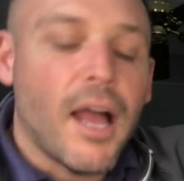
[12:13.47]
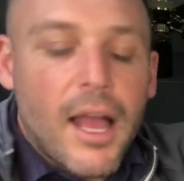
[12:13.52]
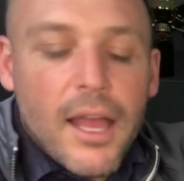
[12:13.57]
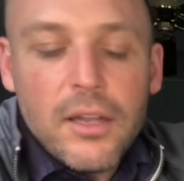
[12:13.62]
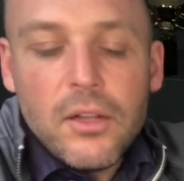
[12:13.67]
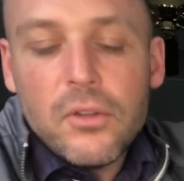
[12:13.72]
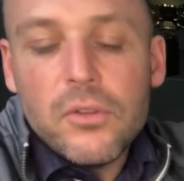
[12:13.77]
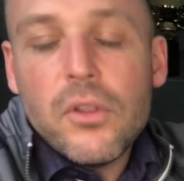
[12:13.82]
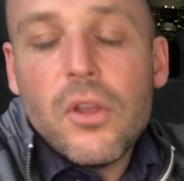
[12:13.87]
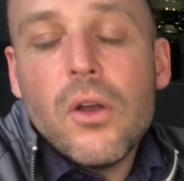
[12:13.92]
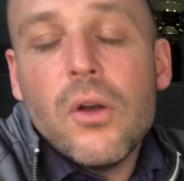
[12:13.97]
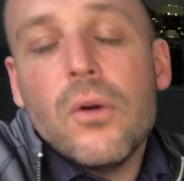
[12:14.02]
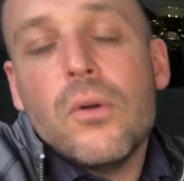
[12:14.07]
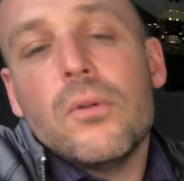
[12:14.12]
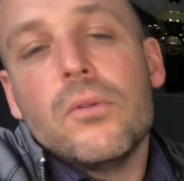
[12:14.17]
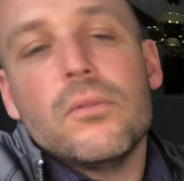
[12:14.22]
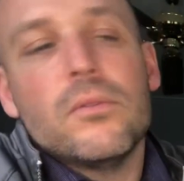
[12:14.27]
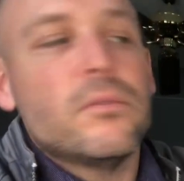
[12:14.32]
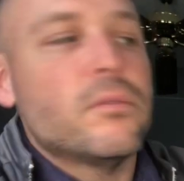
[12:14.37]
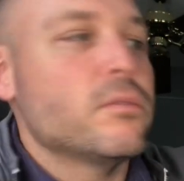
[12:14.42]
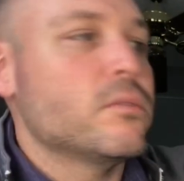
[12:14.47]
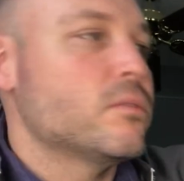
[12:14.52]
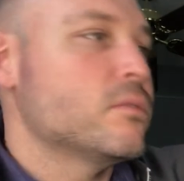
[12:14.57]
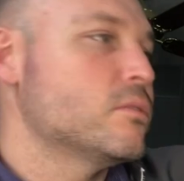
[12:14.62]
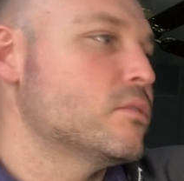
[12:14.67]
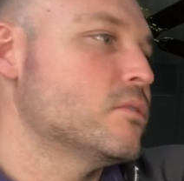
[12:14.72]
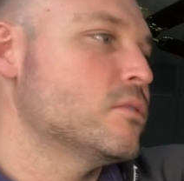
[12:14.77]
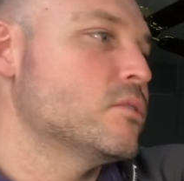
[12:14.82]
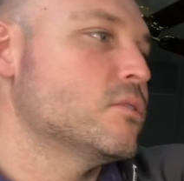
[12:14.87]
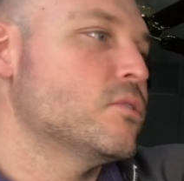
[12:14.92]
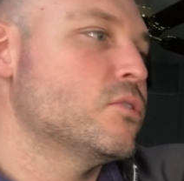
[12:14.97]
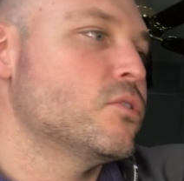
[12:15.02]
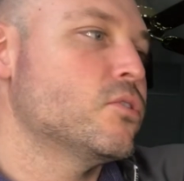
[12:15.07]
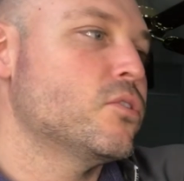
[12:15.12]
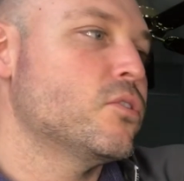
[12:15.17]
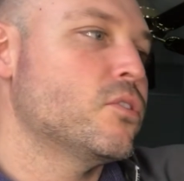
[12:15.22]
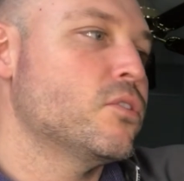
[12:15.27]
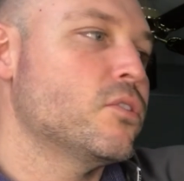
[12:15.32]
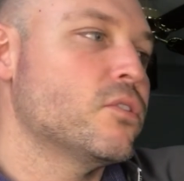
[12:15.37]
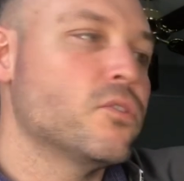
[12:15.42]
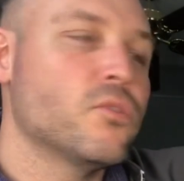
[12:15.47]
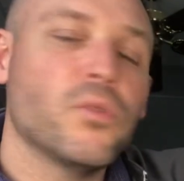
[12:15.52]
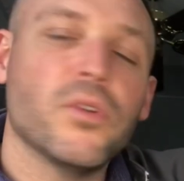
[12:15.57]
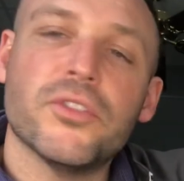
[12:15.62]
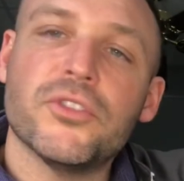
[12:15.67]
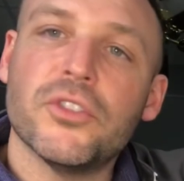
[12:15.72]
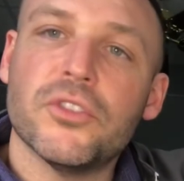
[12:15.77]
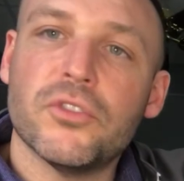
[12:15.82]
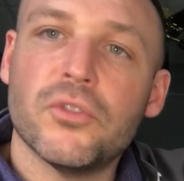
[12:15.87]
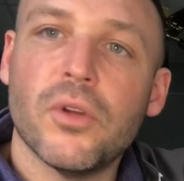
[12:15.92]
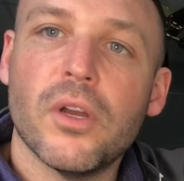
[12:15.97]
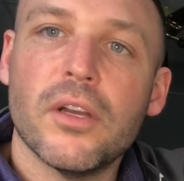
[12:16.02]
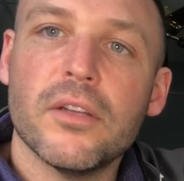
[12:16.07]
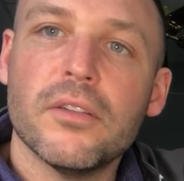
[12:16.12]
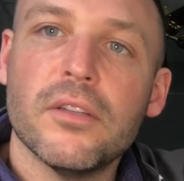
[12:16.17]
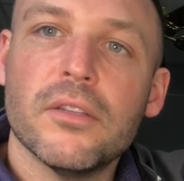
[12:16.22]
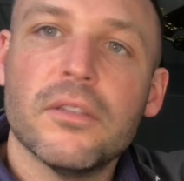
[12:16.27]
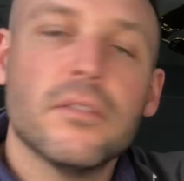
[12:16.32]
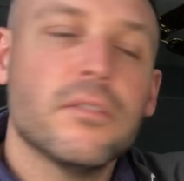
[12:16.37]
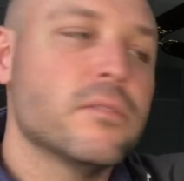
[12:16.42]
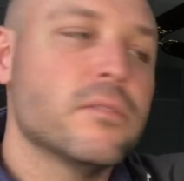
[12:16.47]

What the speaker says: "I don't know," Tricia shrugged.